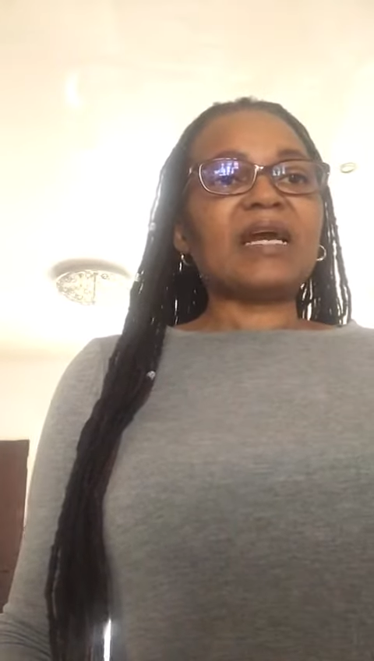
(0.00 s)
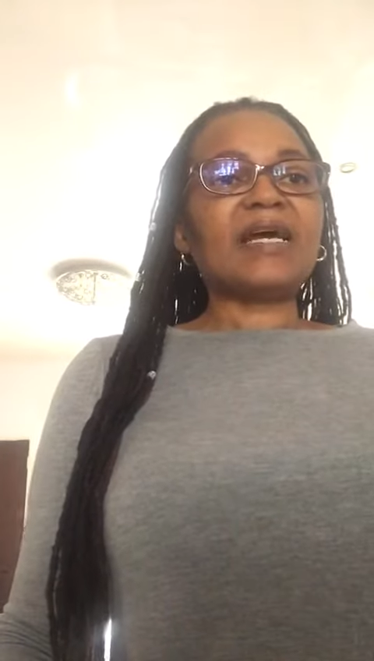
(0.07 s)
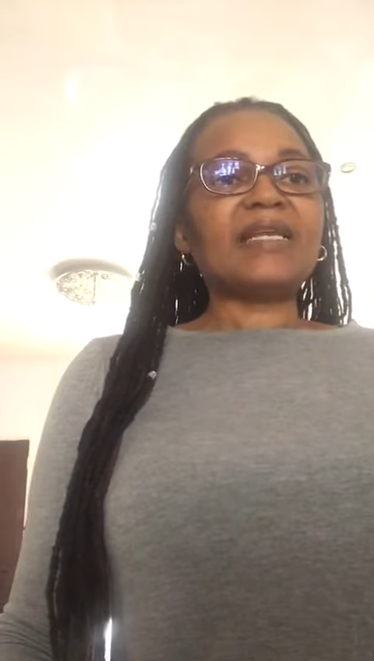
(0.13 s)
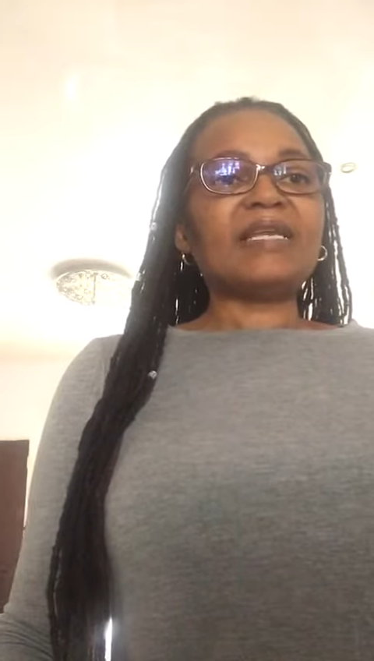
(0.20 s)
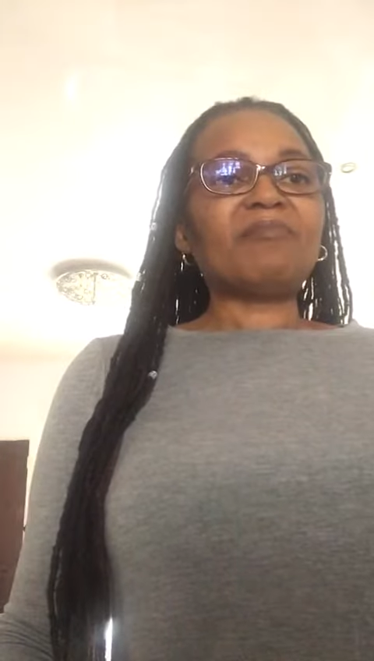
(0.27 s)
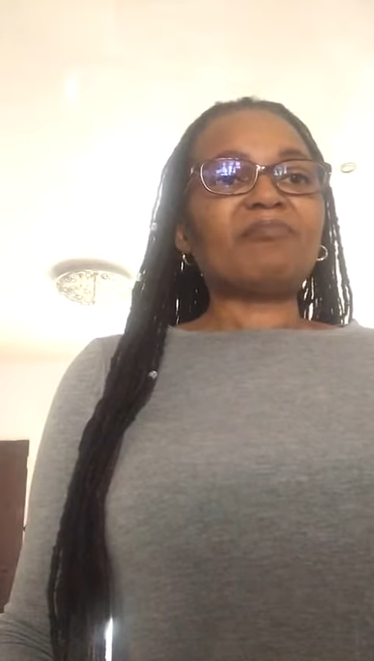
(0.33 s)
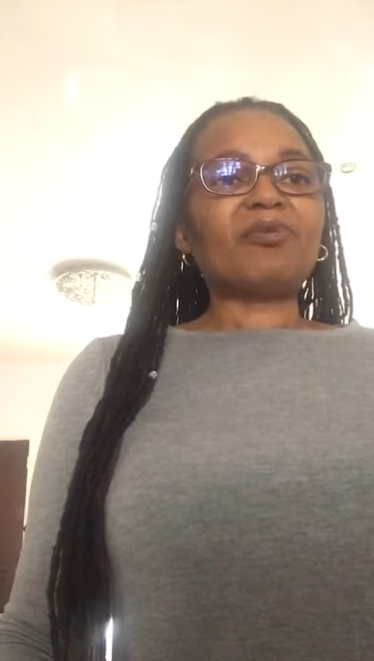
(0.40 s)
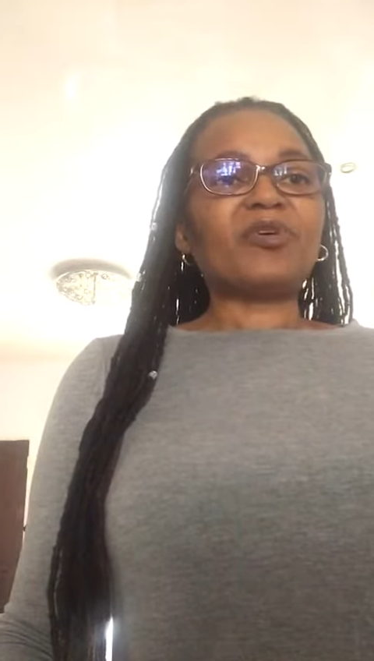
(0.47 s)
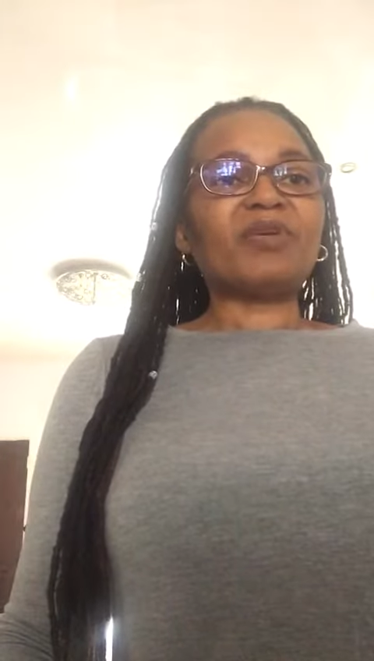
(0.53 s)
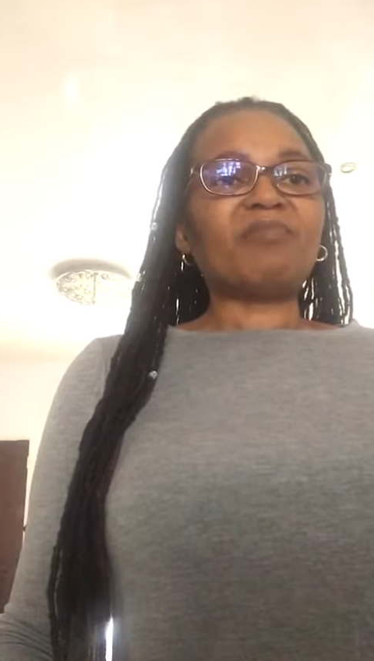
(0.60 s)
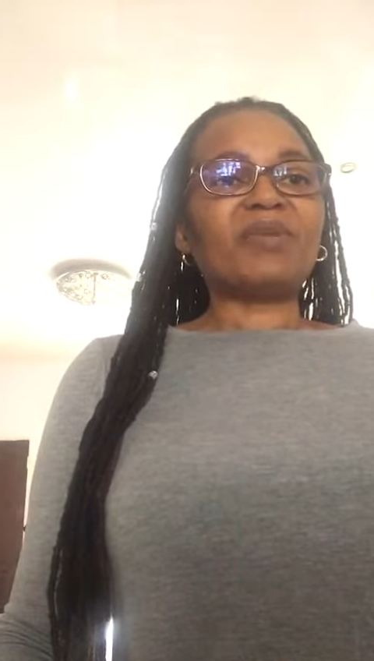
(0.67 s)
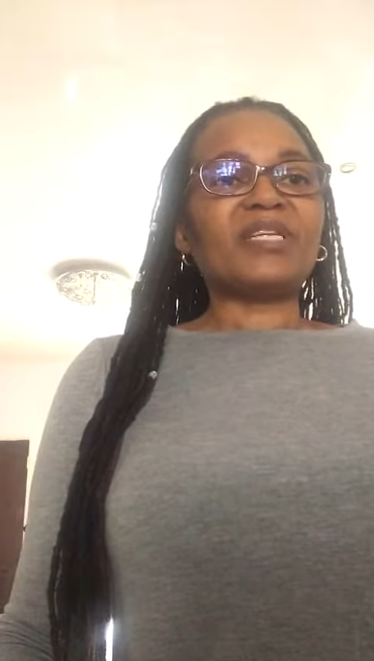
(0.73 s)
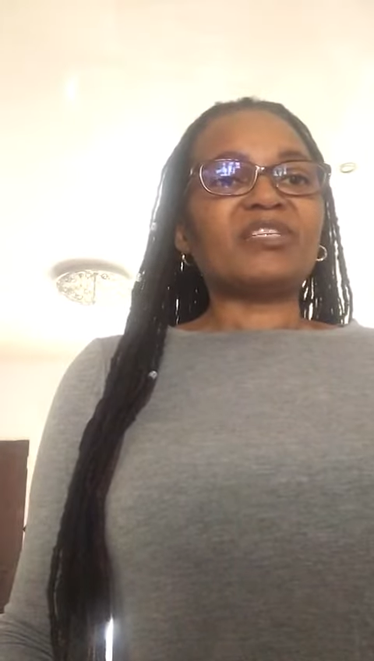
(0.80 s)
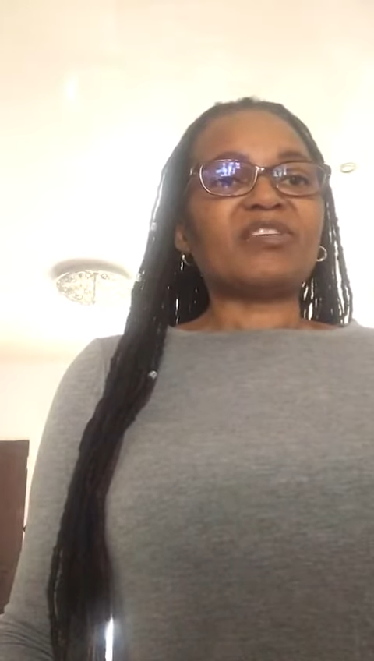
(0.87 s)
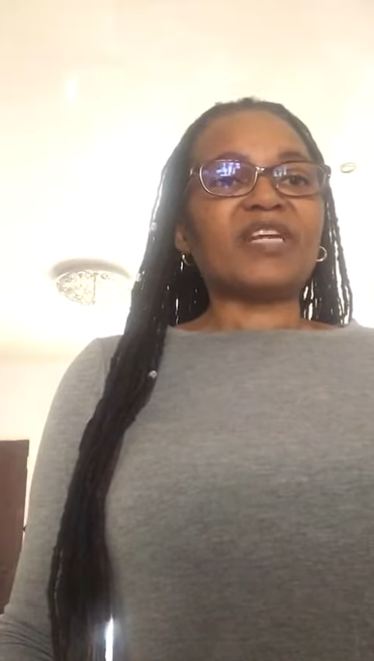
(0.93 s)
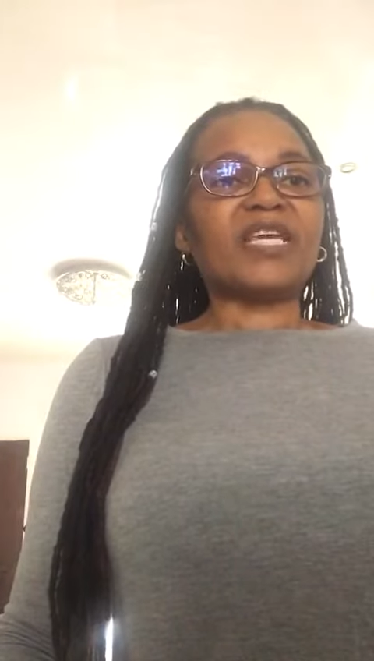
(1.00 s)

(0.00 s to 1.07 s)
unemployment